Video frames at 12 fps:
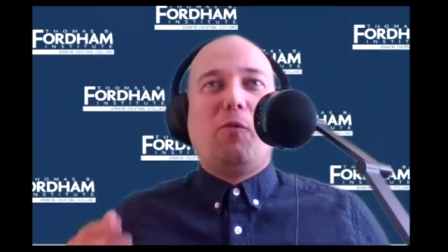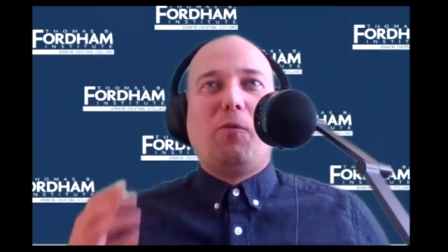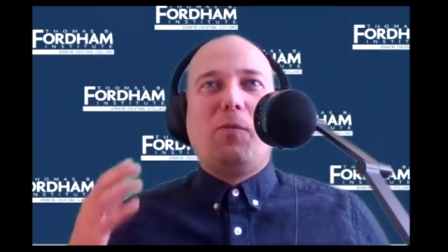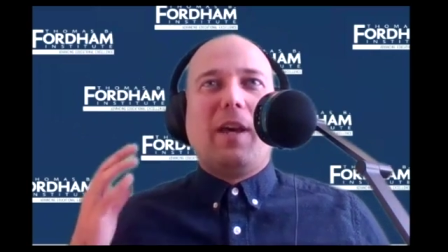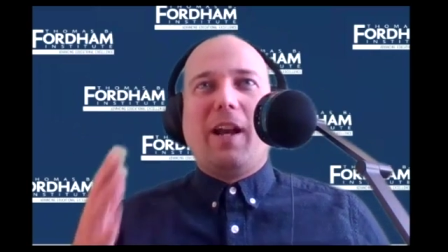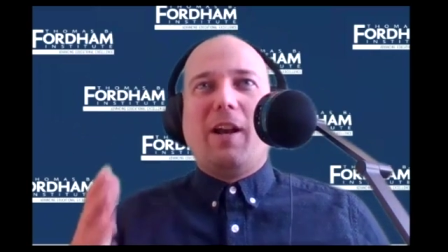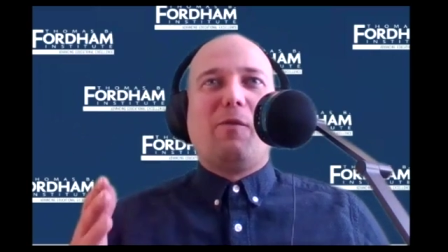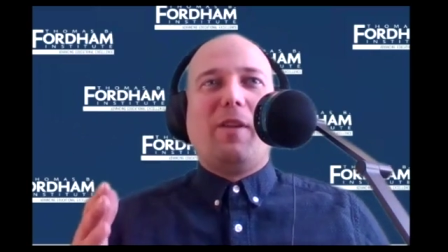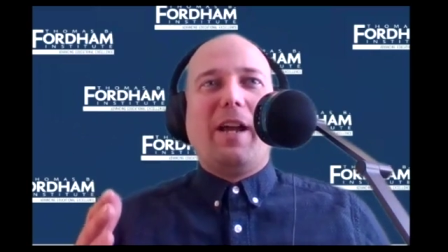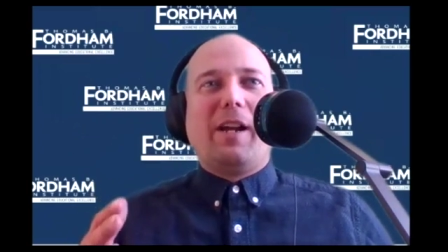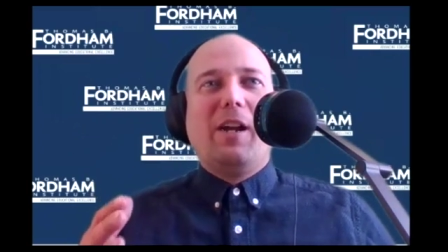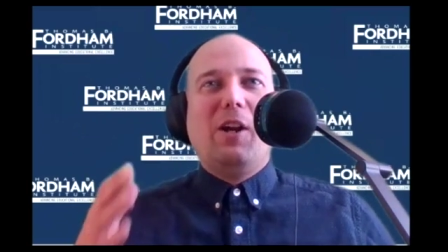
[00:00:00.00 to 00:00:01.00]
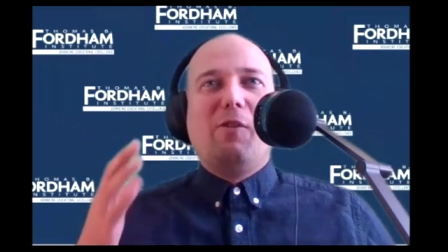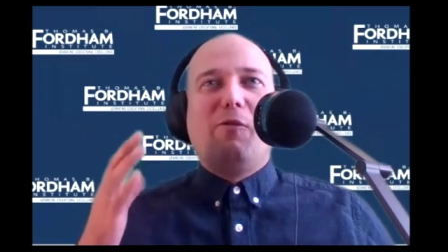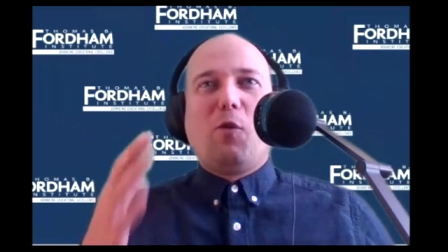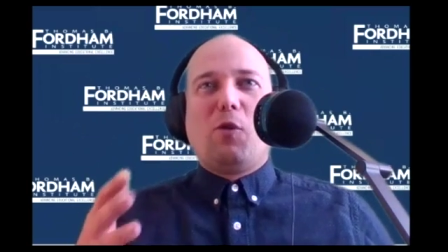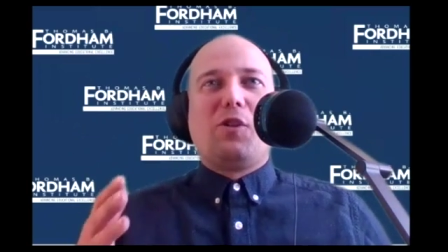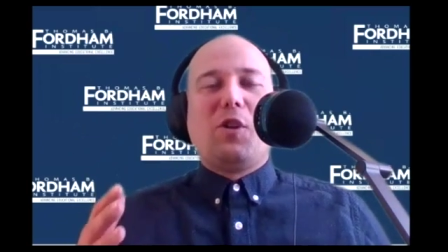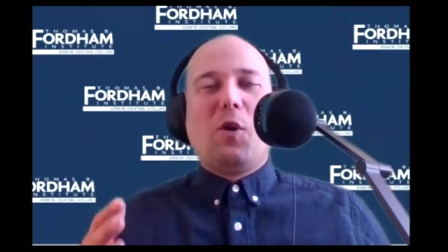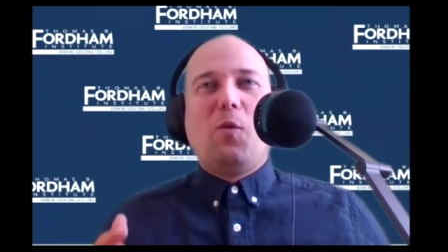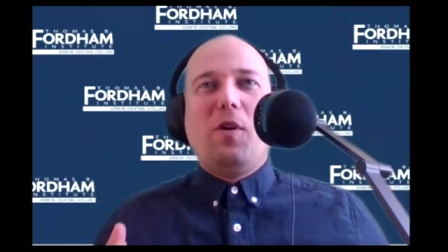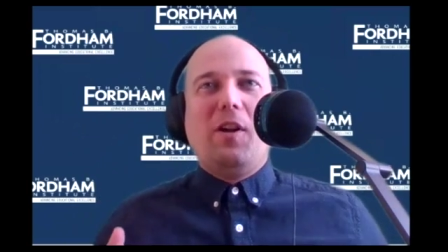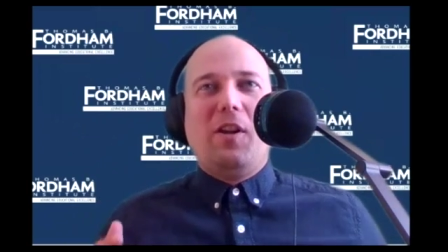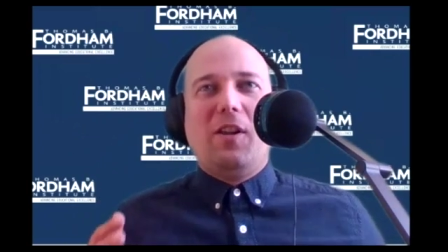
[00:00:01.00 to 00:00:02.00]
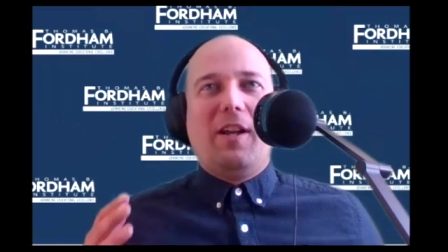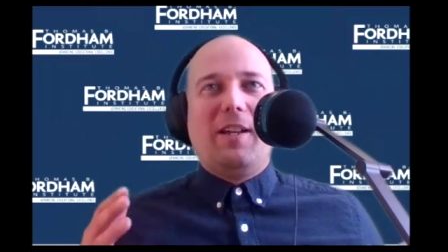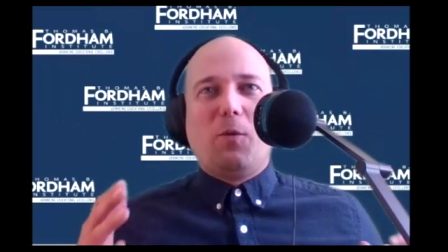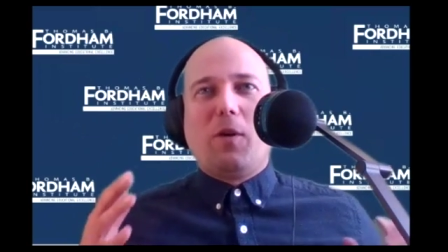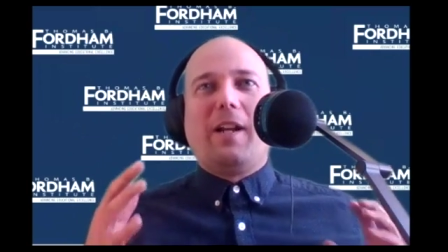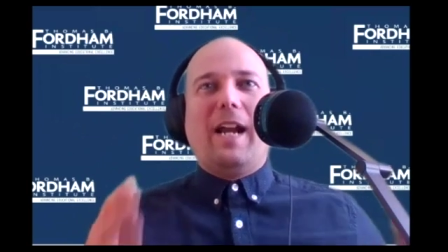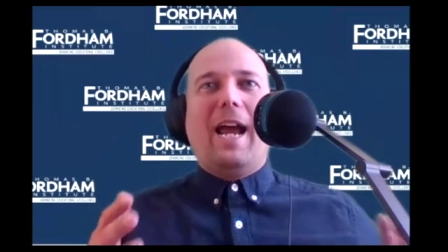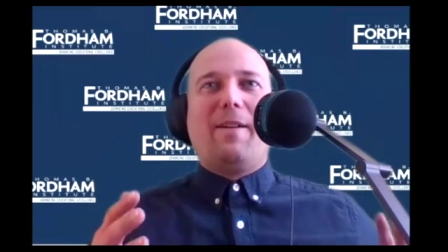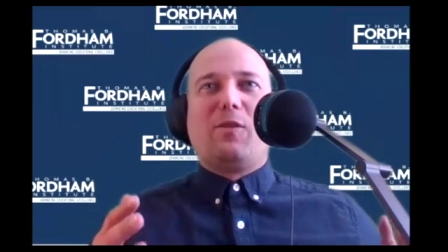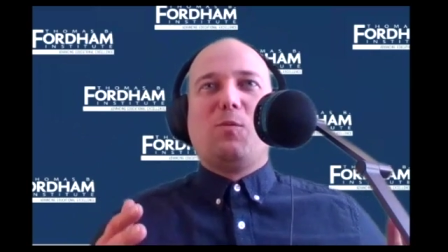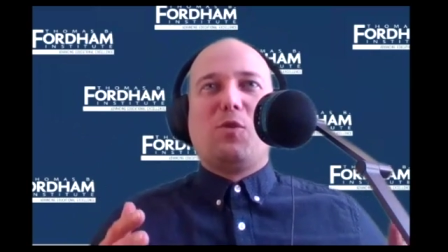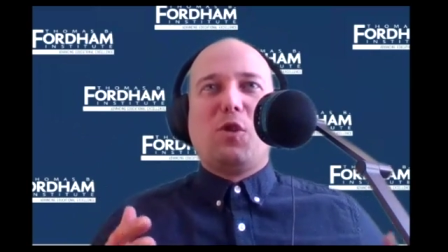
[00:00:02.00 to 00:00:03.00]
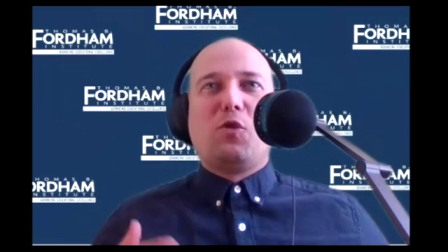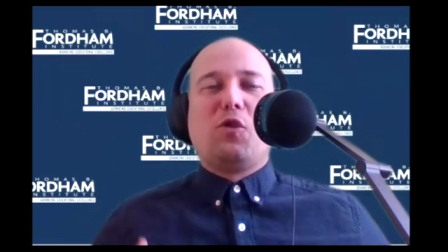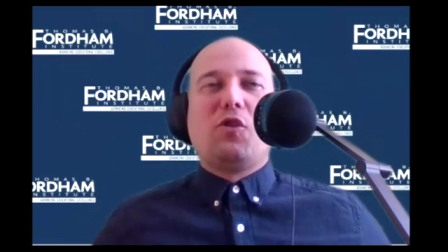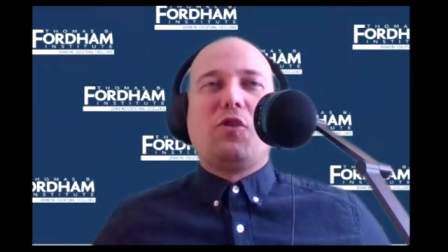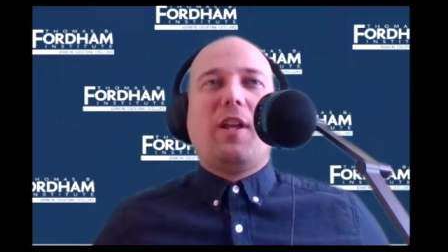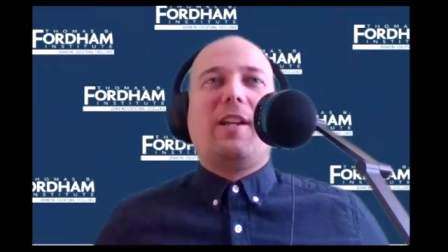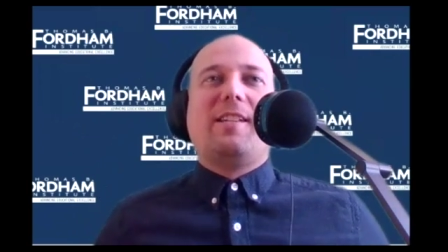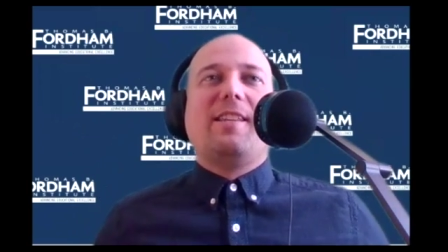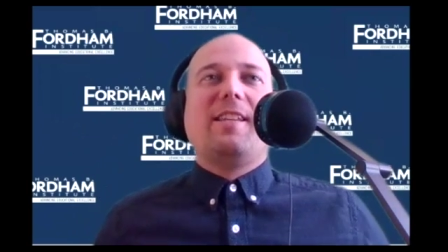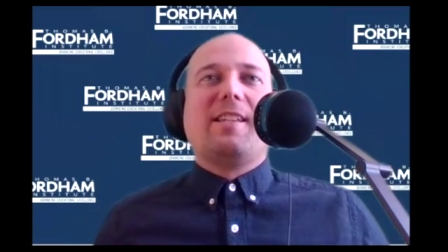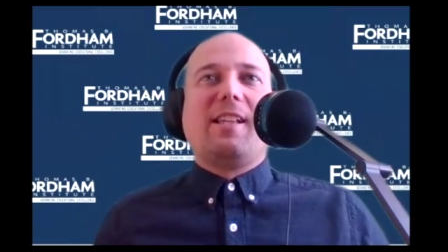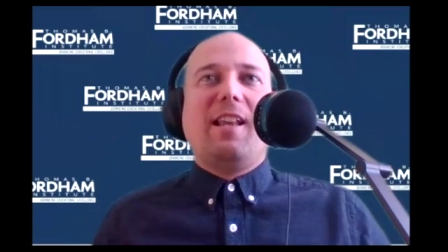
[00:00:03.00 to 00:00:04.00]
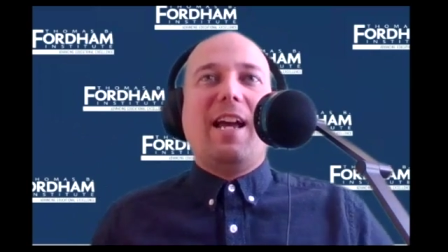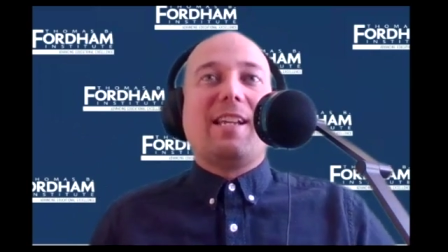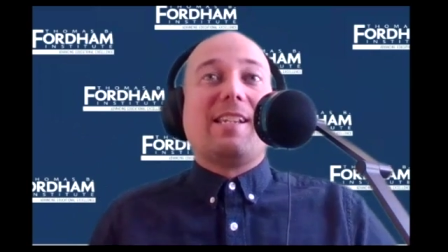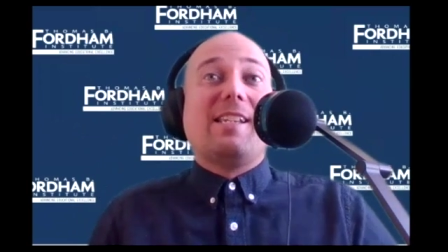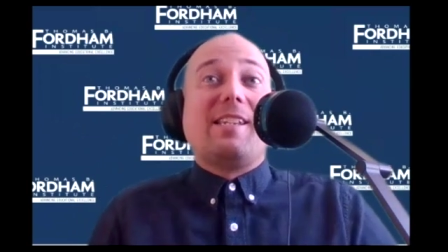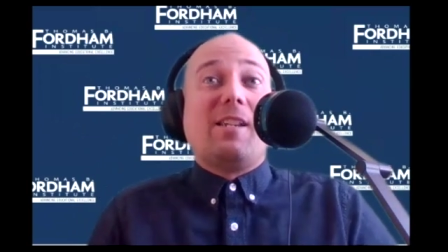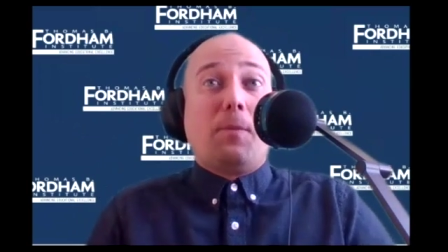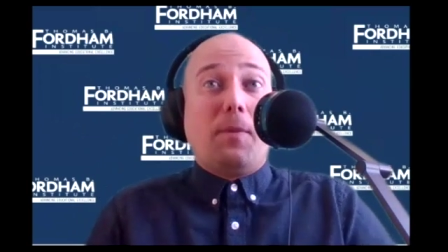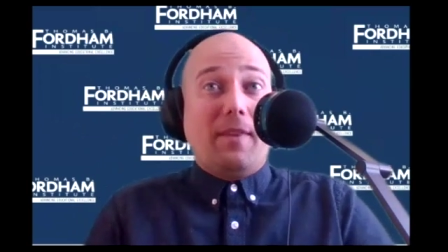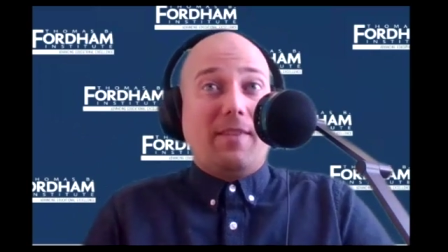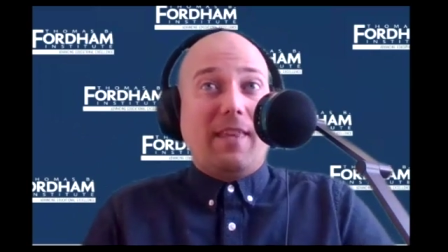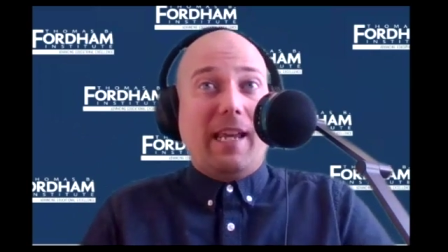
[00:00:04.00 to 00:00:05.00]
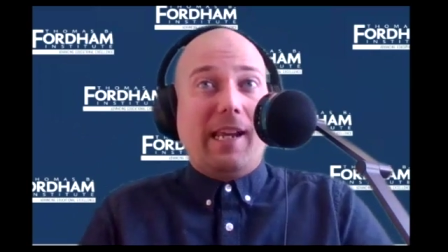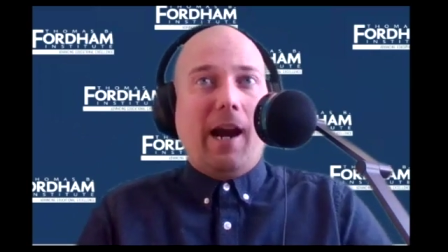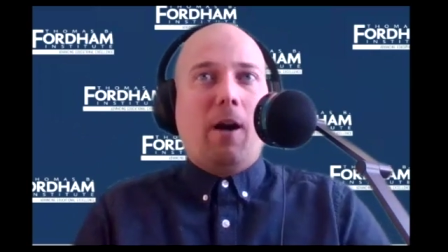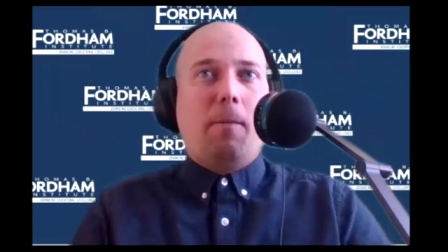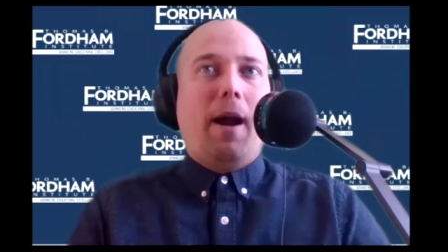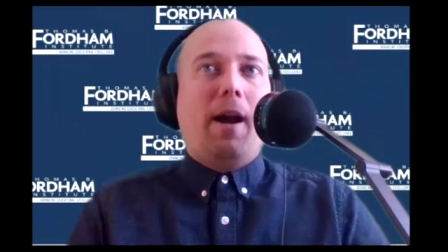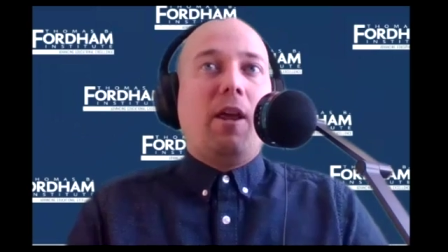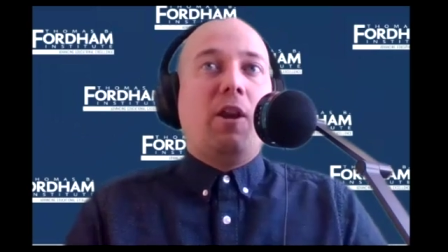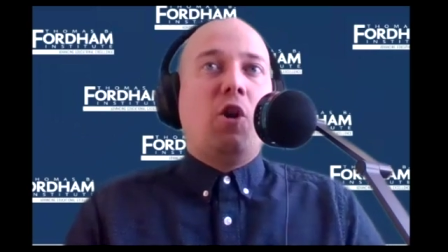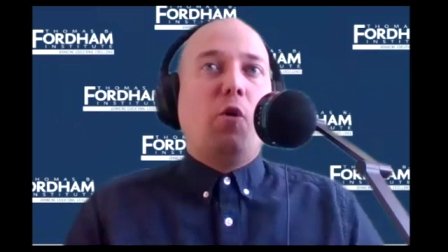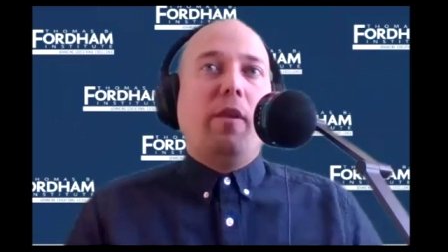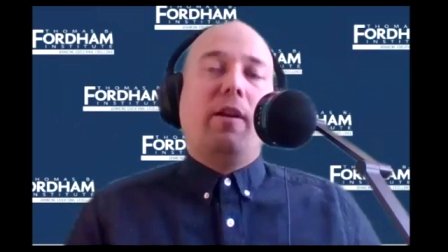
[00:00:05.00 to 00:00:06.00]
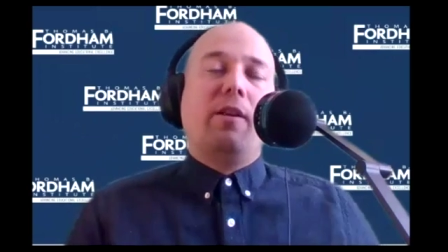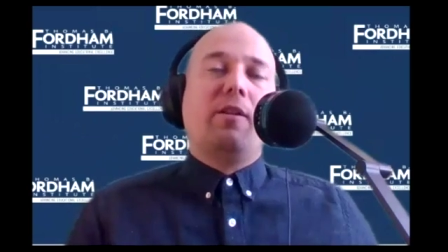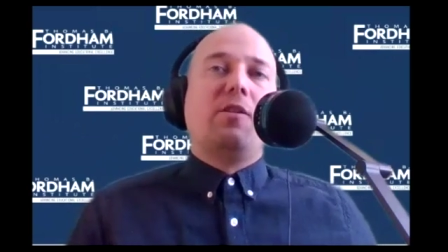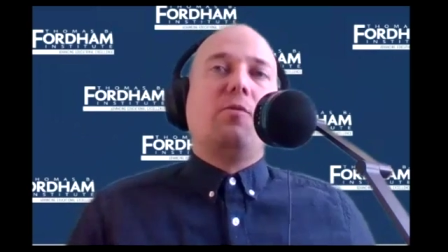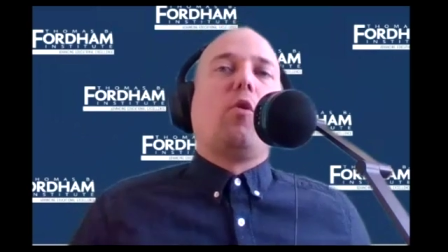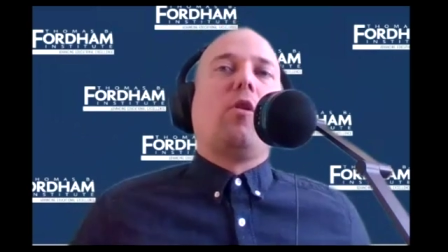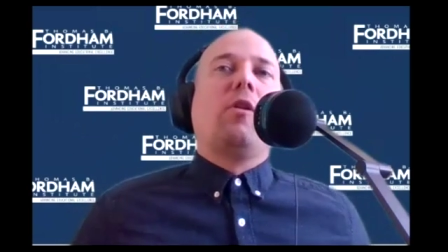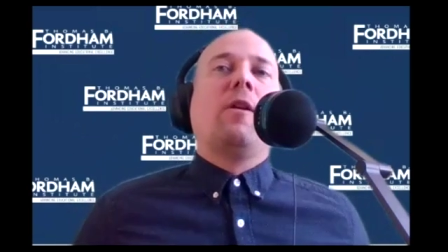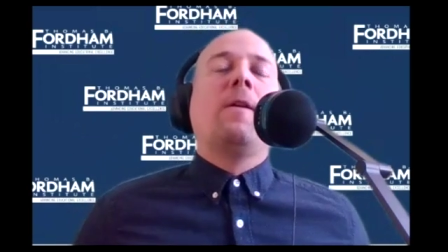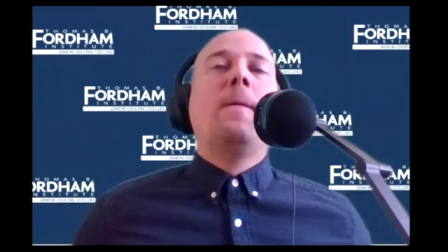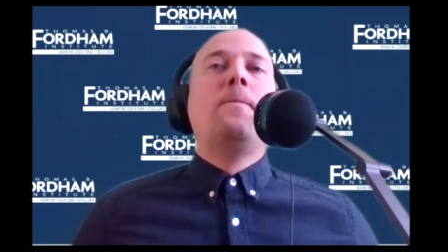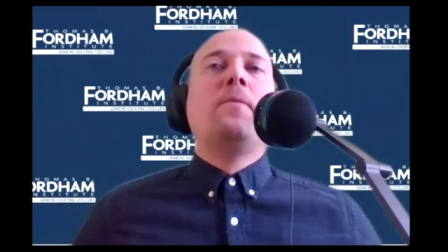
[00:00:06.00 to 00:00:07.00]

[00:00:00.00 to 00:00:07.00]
kind of like force their will on, we're going to have some social studies in this class because it's something that they care about and know that is important.